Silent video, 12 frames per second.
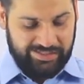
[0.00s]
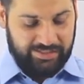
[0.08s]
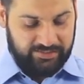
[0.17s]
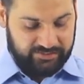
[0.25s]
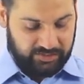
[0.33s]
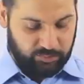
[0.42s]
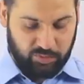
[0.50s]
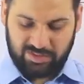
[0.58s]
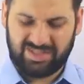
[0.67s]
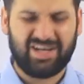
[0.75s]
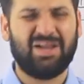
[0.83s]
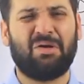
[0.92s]
easy
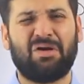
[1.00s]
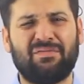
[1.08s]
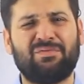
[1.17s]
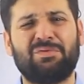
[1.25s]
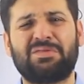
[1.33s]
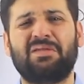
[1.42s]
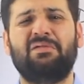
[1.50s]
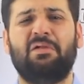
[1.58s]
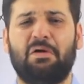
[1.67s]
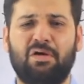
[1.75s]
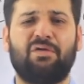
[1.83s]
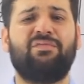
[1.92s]
book. A lot of questions,
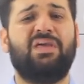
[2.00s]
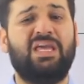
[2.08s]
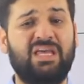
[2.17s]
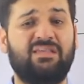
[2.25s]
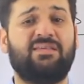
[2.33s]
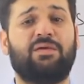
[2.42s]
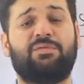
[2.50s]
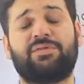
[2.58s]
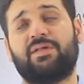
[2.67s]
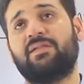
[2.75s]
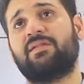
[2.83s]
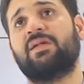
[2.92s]
lot of easy
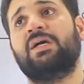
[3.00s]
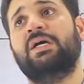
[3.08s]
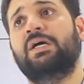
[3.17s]
questions.